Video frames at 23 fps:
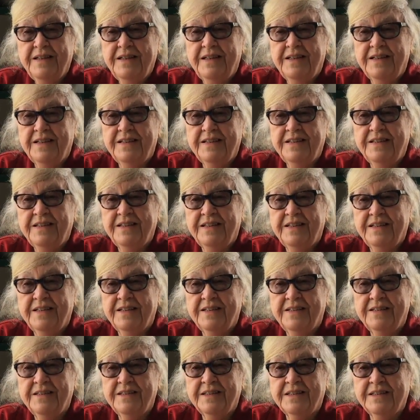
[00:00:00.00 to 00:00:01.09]

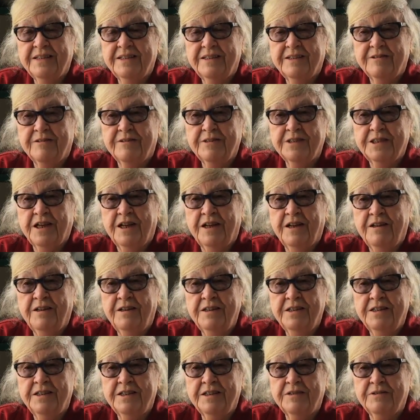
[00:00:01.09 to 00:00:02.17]
and like her old
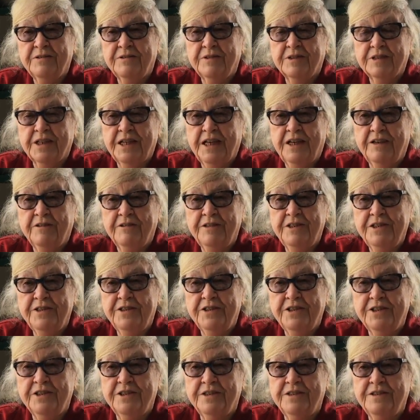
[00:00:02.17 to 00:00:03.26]
doll and the old
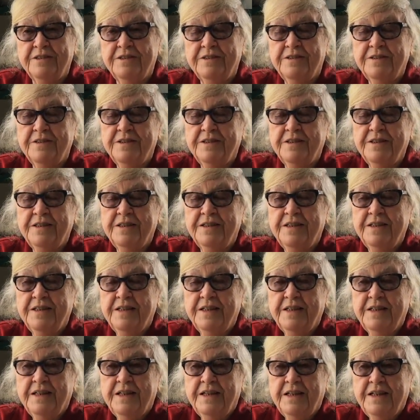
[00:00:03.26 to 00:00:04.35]
carriage, and
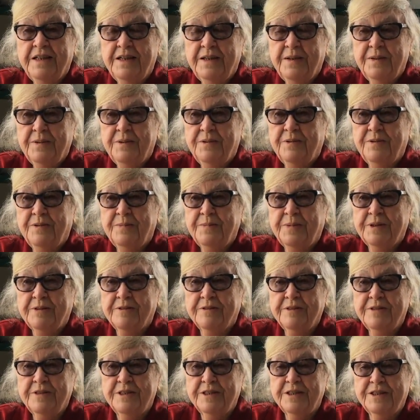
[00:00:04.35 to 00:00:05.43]
oh my
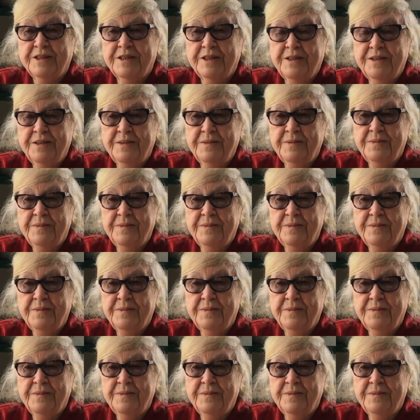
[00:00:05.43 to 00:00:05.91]
goodness.